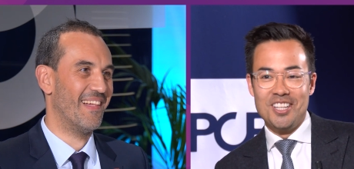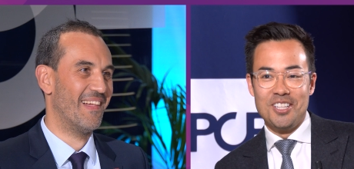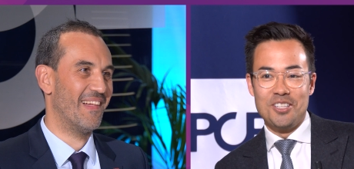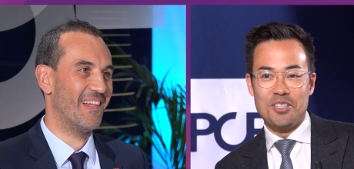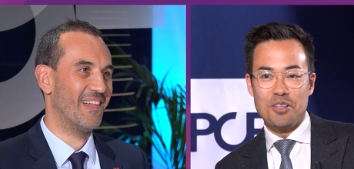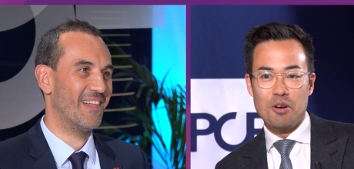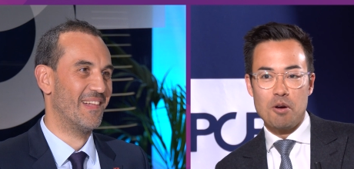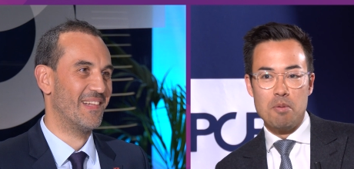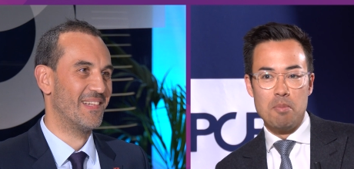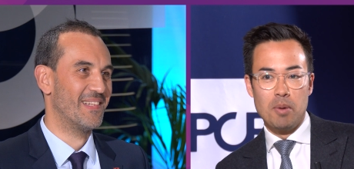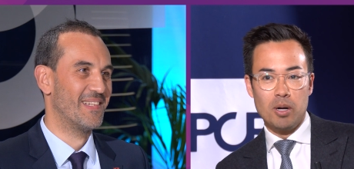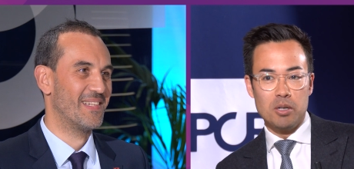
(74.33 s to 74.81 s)

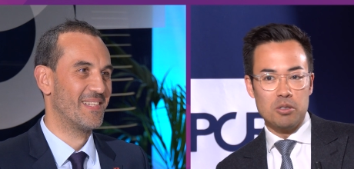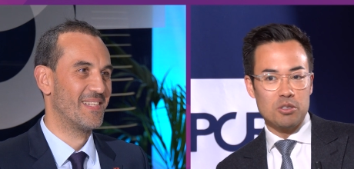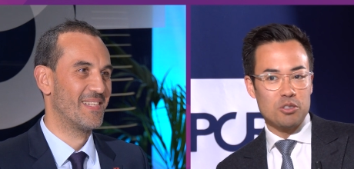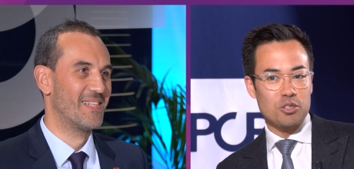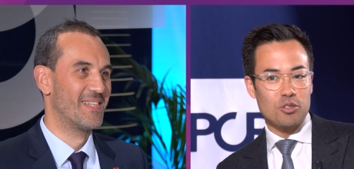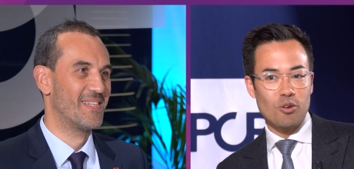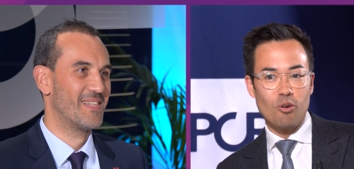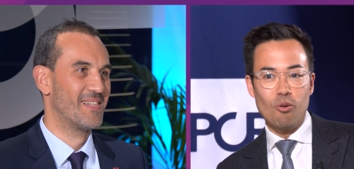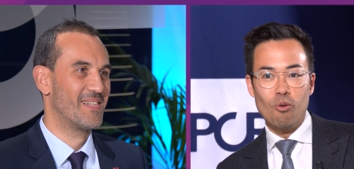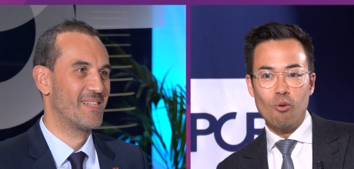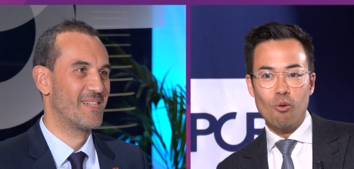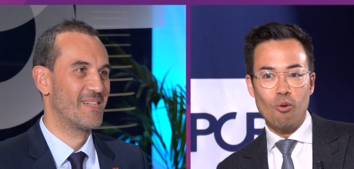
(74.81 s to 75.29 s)
Speaker 1: So
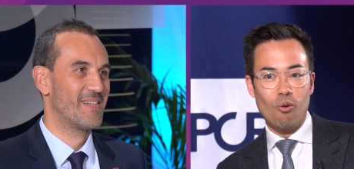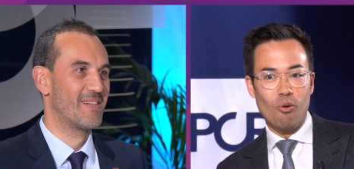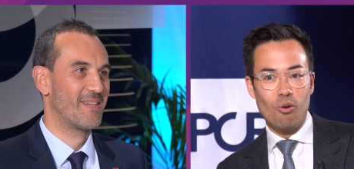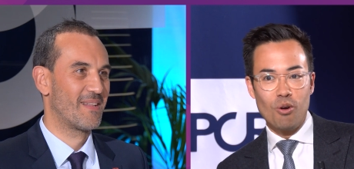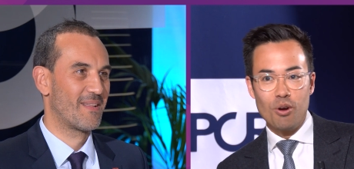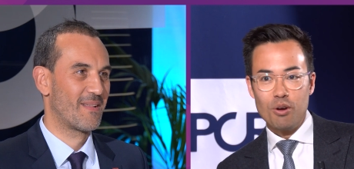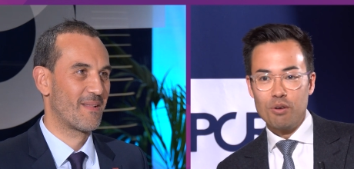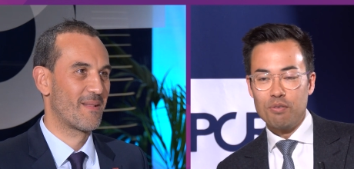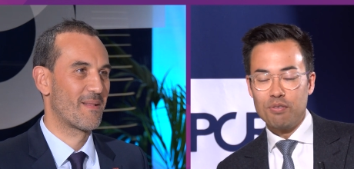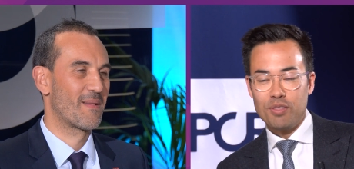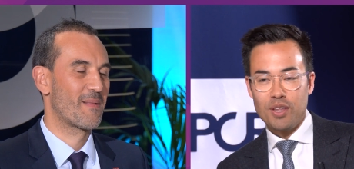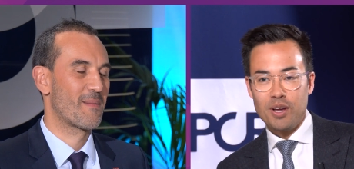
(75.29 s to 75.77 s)
amongst
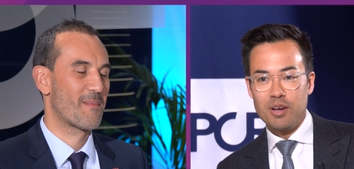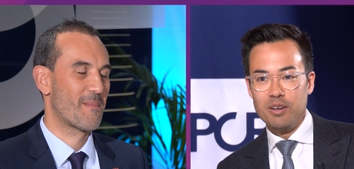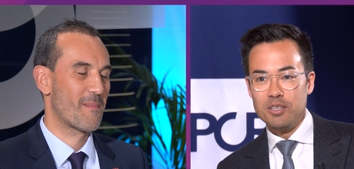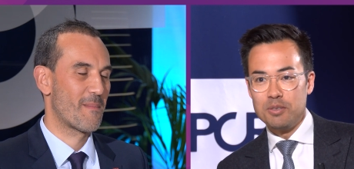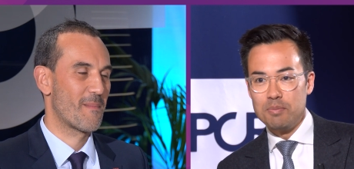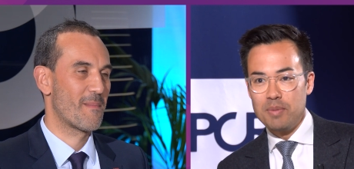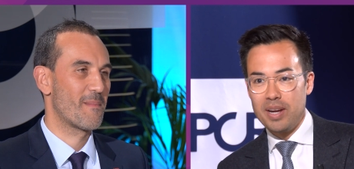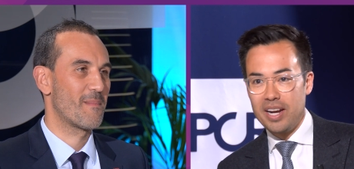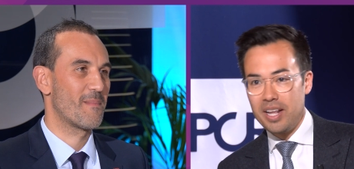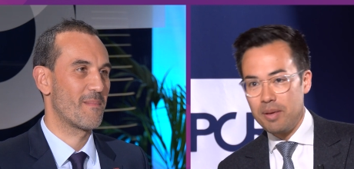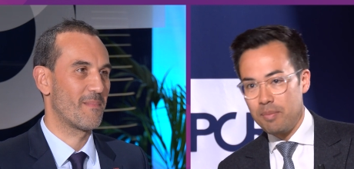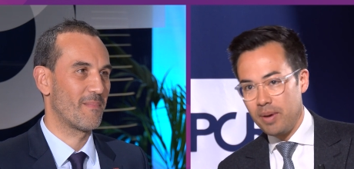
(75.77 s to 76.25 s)
all of those
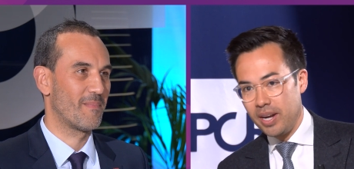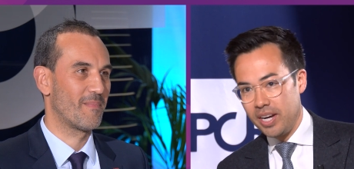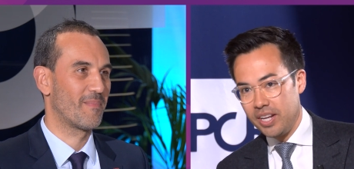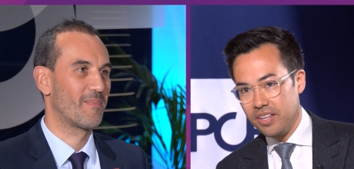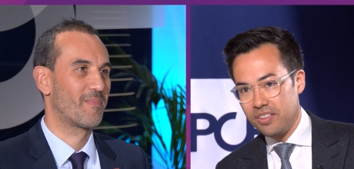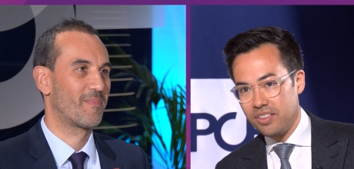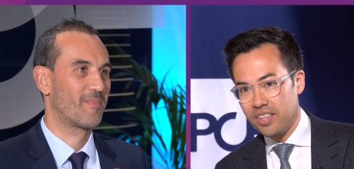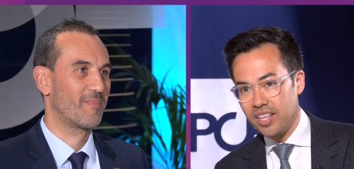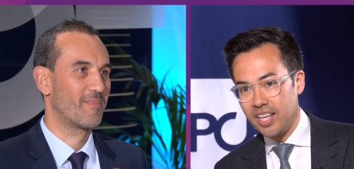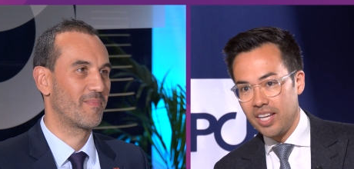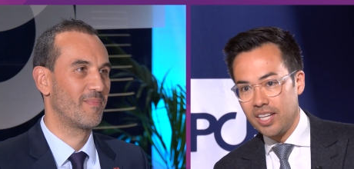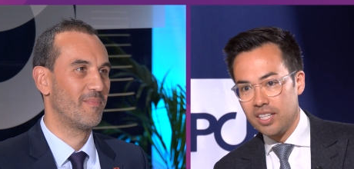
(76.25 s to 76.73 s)
many, many
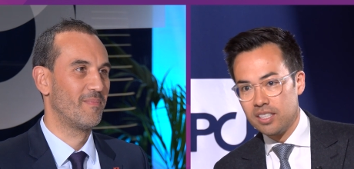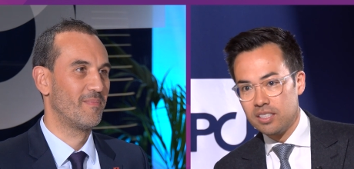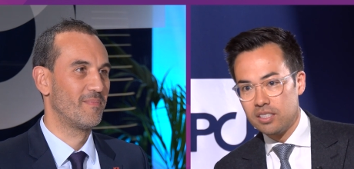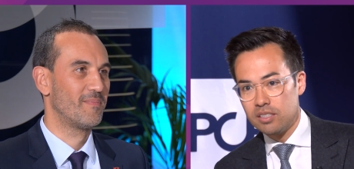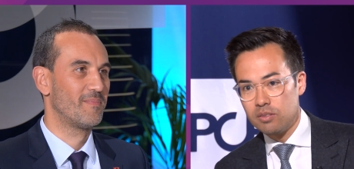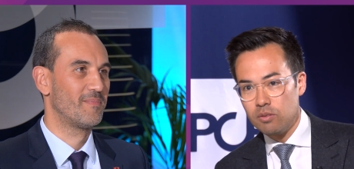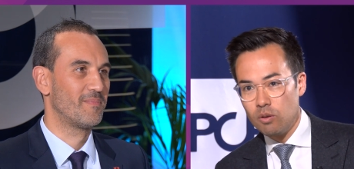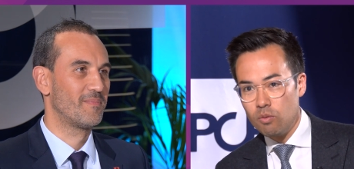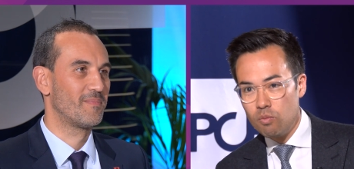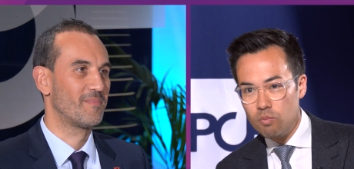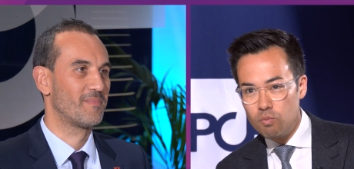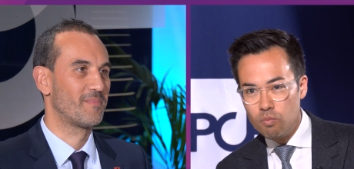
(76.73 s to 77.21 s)

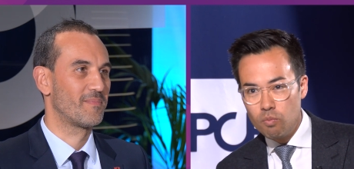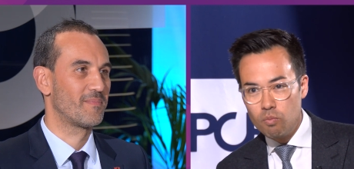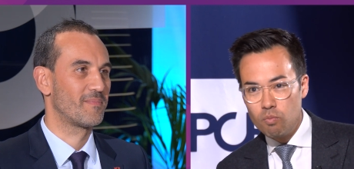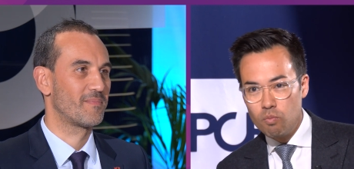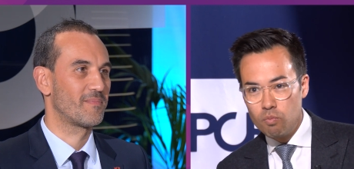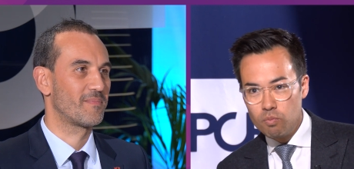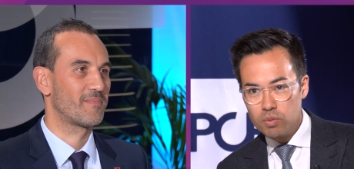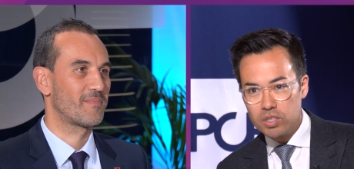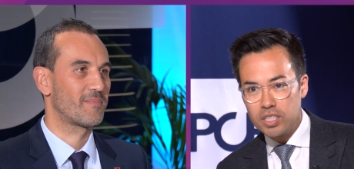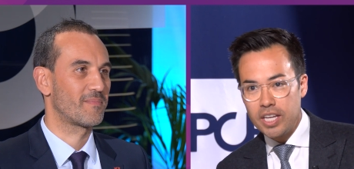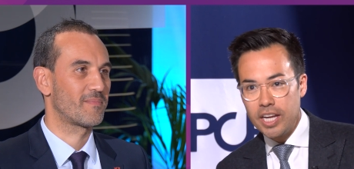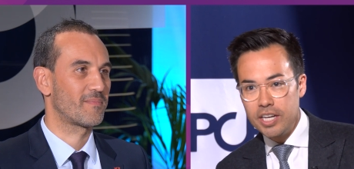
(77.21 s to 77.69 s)
things,
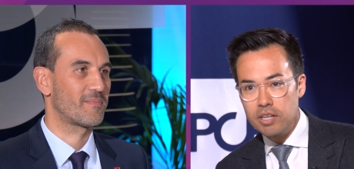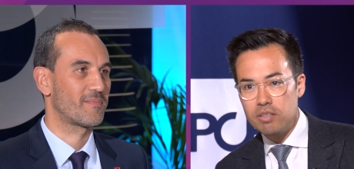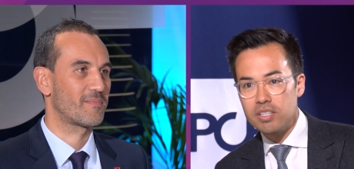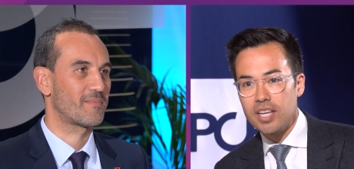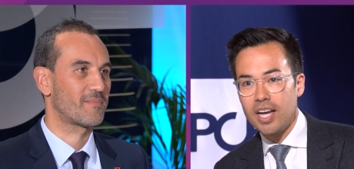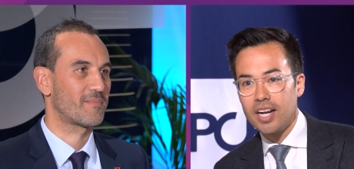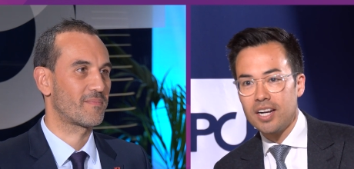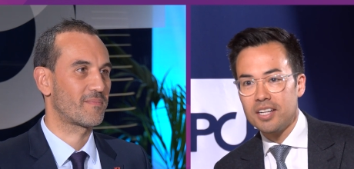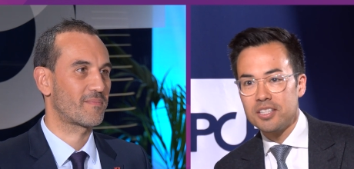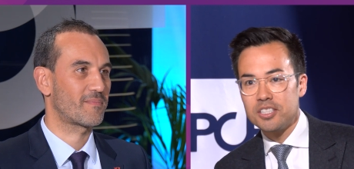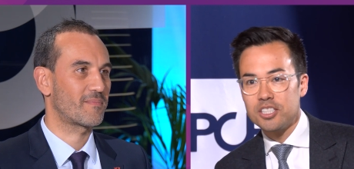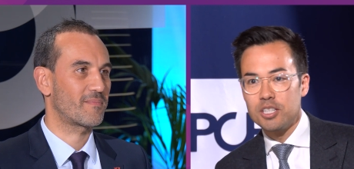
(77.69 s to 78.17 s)
can you
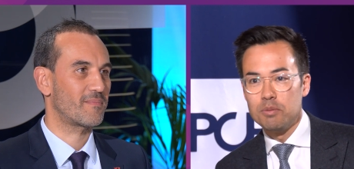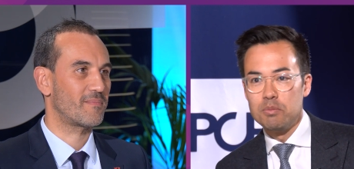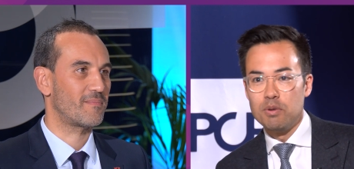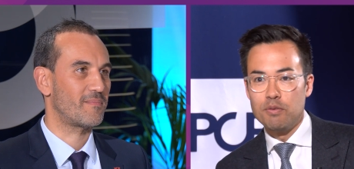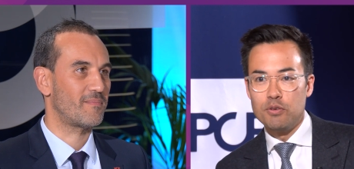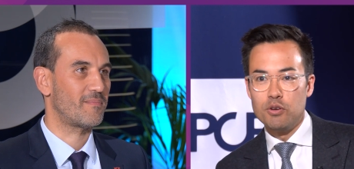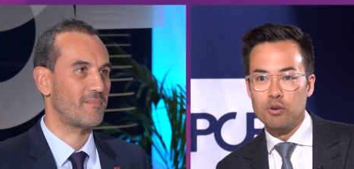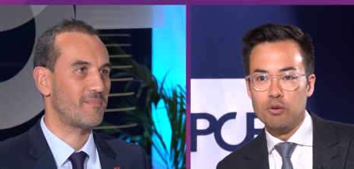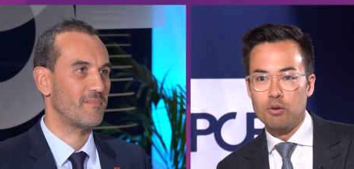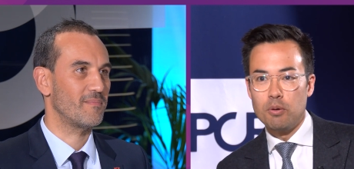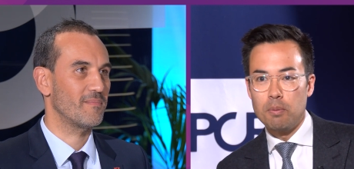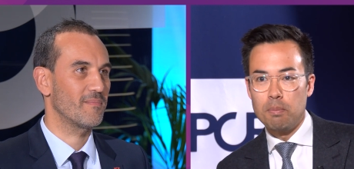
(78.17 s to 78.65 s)
tell us some of
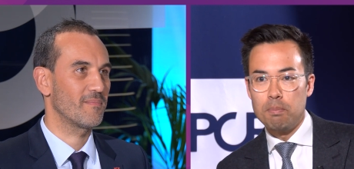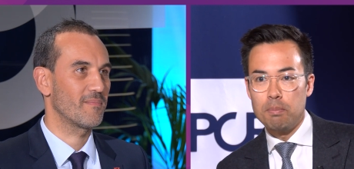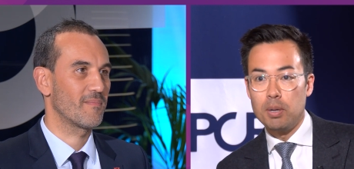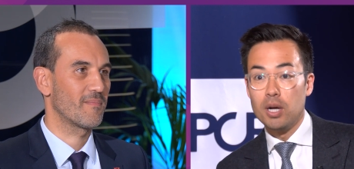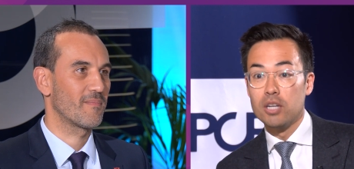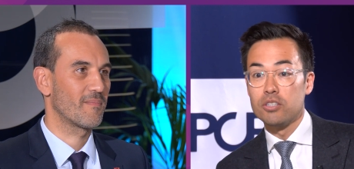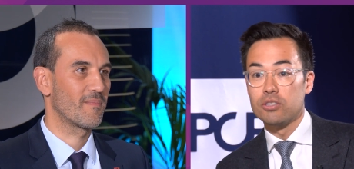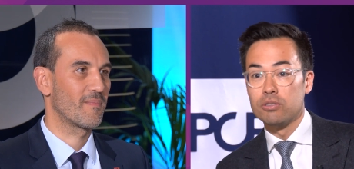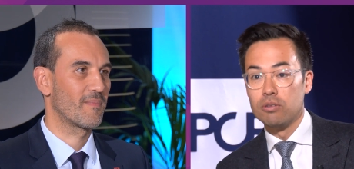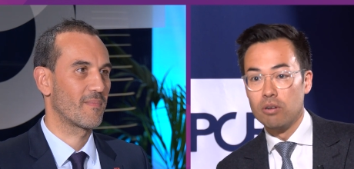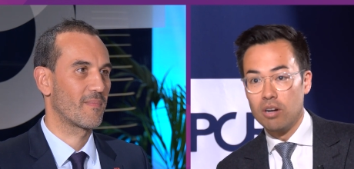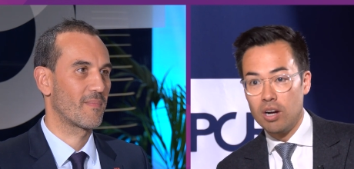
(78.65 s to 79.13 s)
your
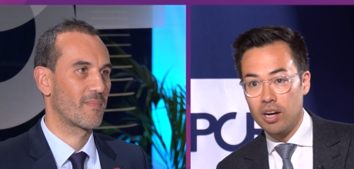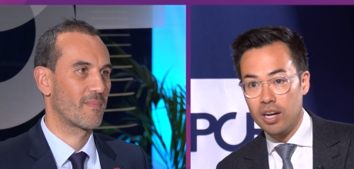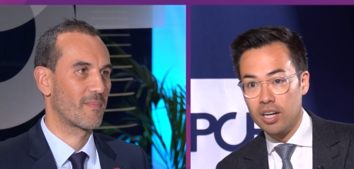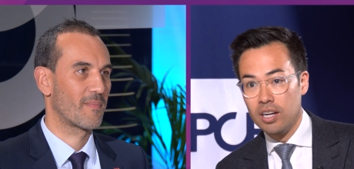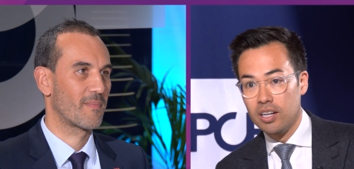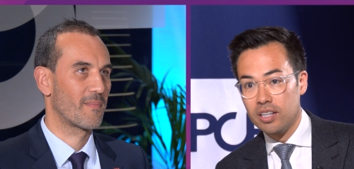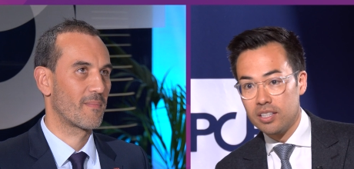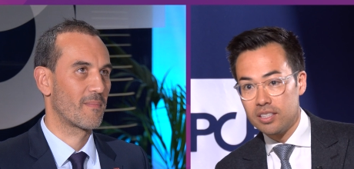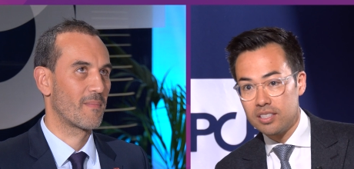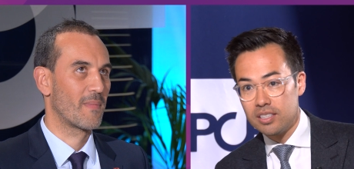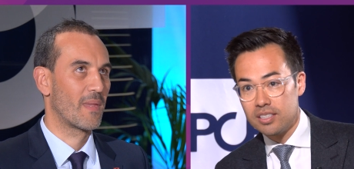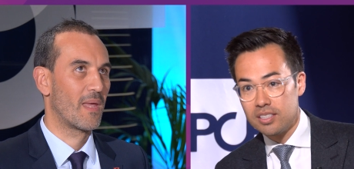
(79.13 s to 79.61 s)
personal
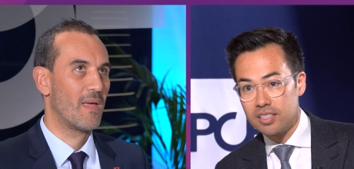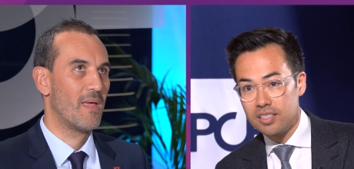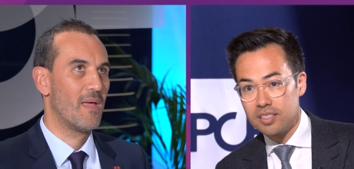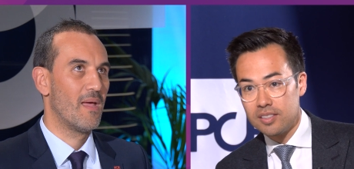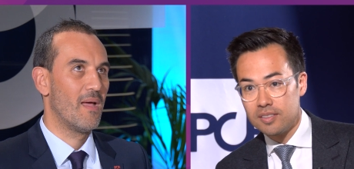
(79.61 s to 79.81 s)
highlights?